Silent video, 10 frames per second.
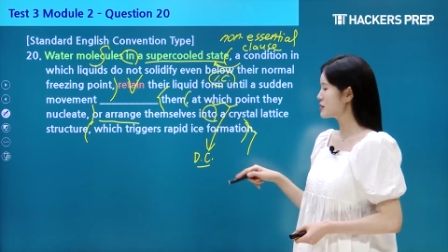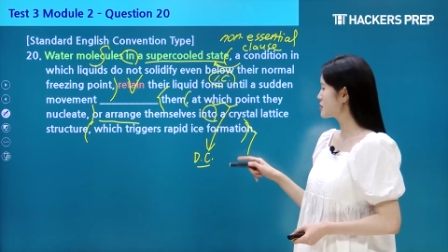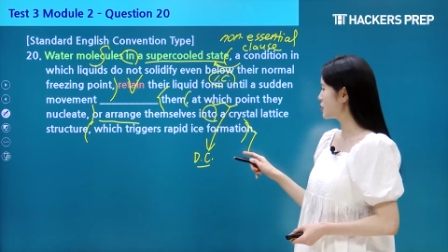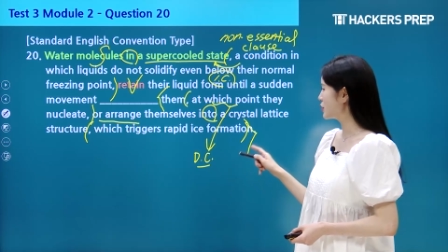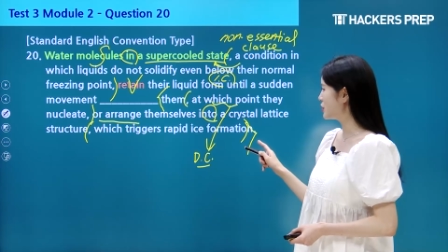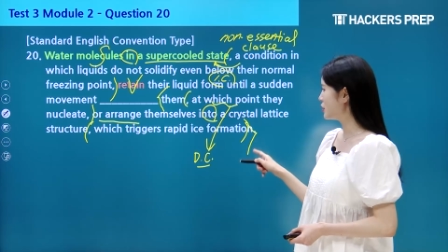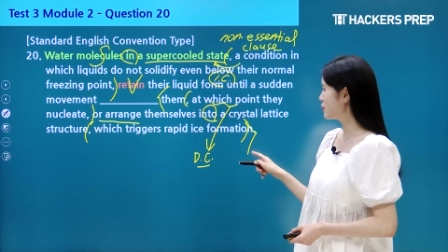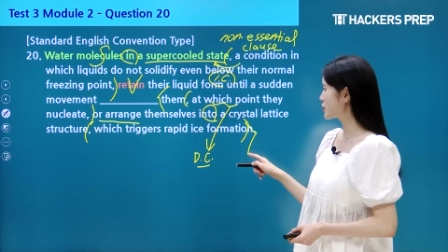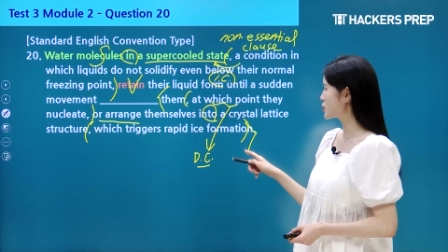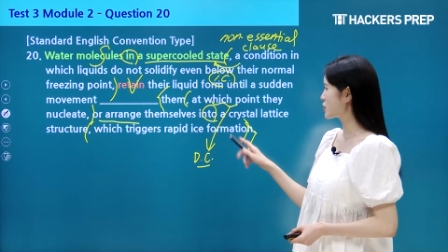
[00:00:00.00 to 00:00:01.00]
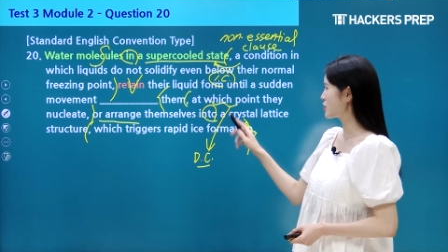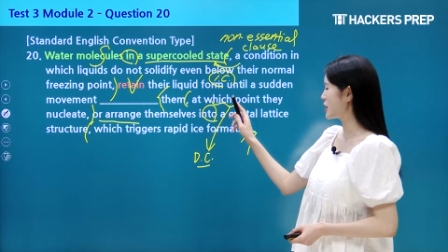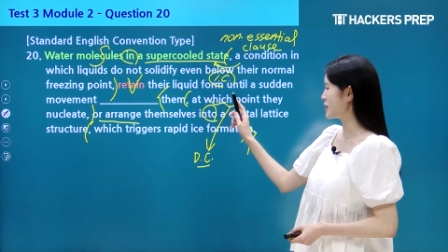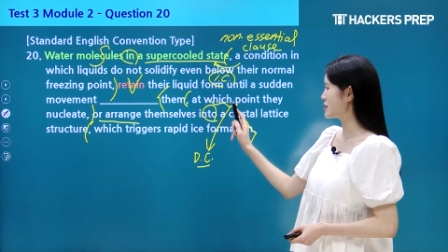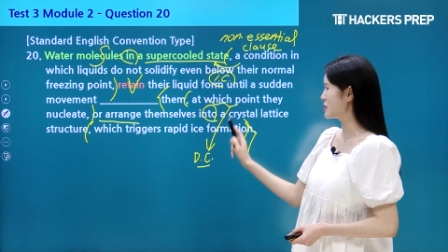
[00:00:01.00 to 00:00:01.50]
So you know for sure
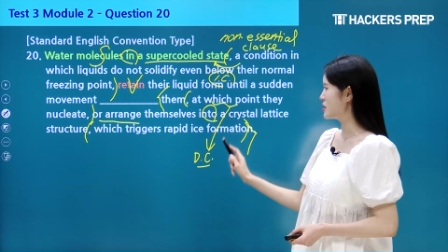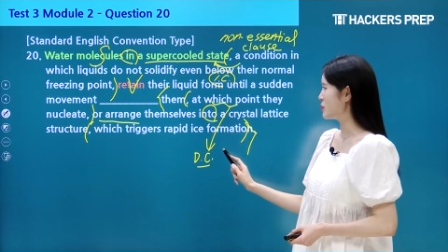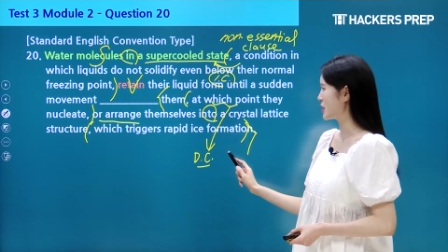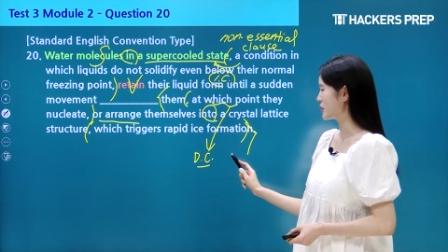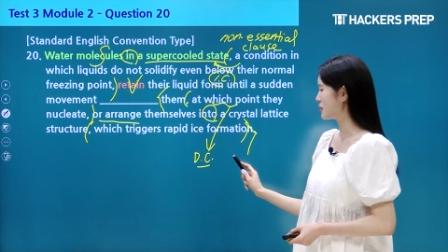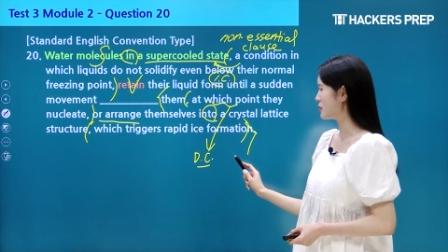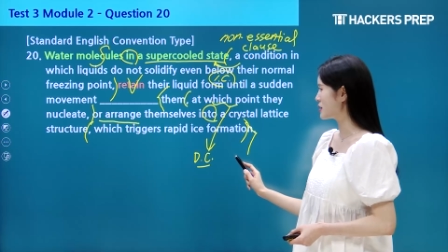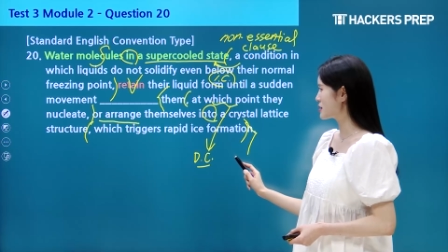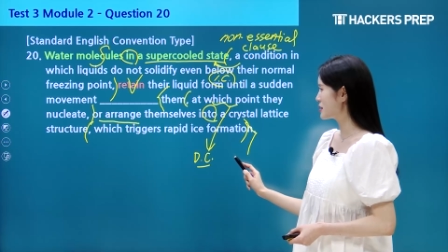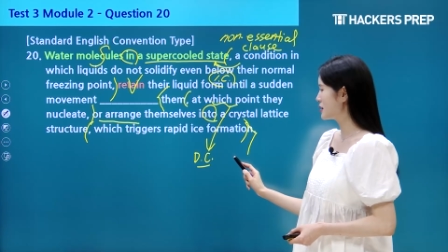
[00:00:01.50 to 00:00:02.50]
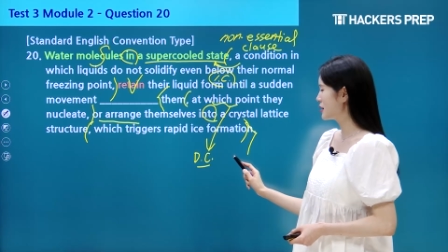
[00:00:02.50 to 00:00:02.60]
that it's a dependent clause.